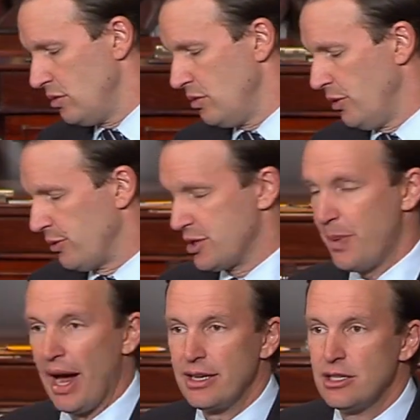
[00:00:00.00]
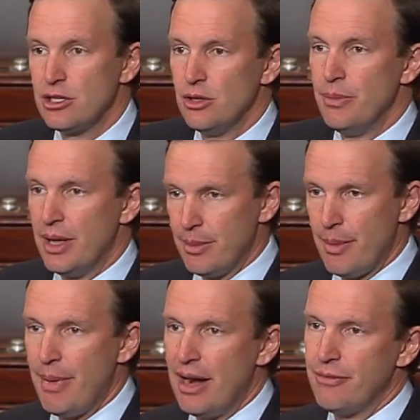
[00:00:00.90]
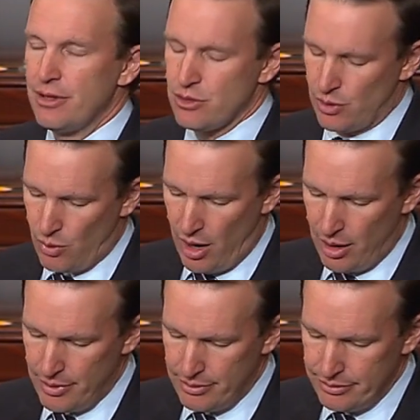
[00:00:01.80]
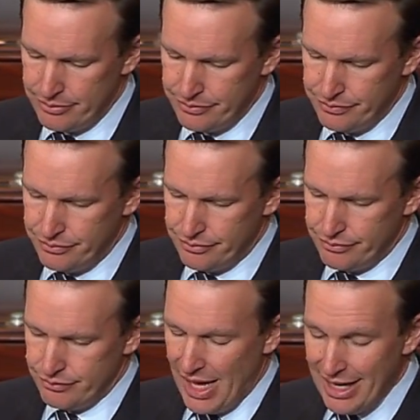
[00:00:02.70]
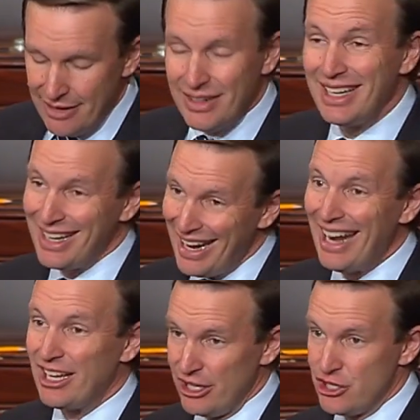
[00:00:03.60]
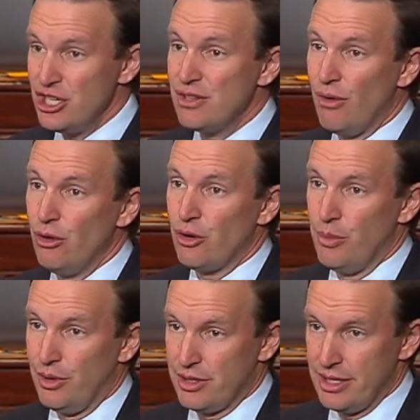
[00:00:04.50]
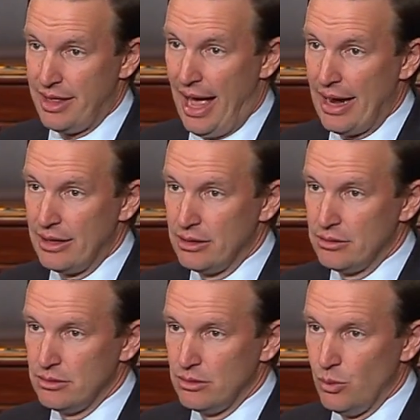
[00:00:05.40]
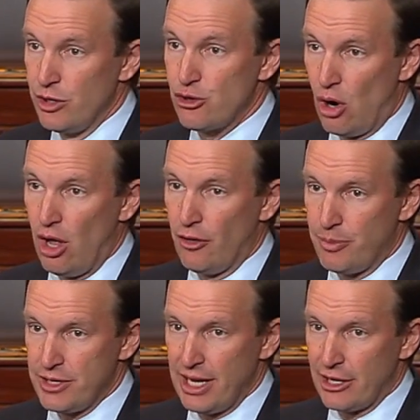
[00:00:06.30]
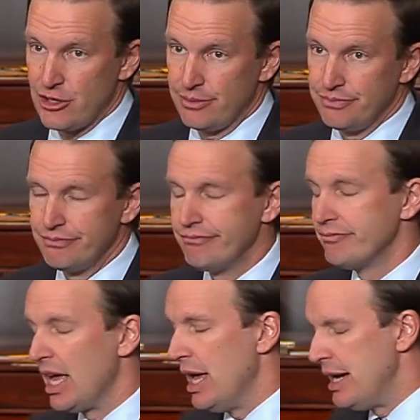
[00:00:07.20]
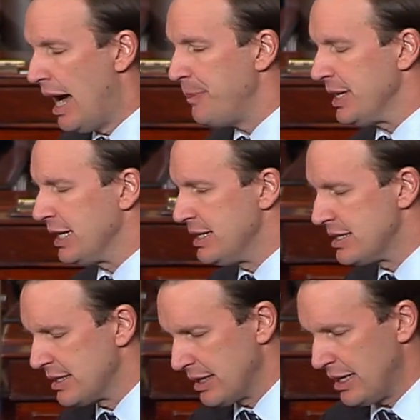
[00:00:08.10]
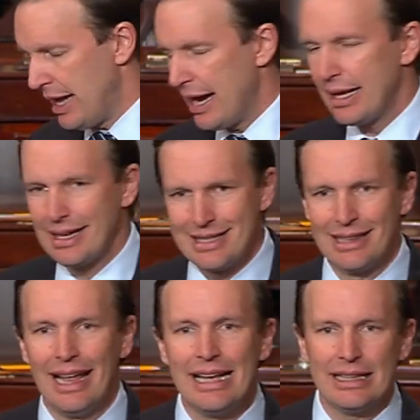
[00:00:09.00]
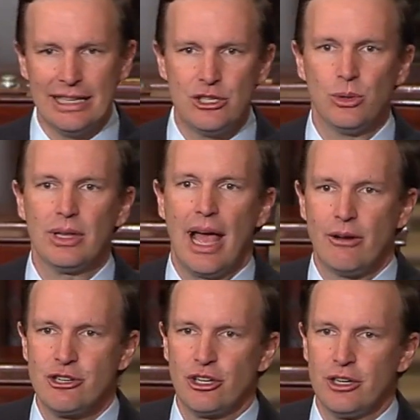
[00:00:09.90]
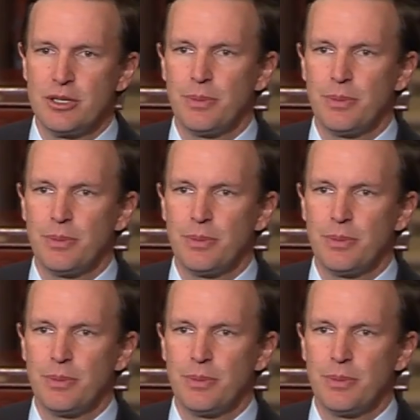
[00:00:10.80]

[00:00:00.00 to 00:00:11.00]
with respect to the minimum benefits requirement. And even in Connecticut, she's vulnerable to that withdrawal of protection. Not because Connecticut is likely to allow insurance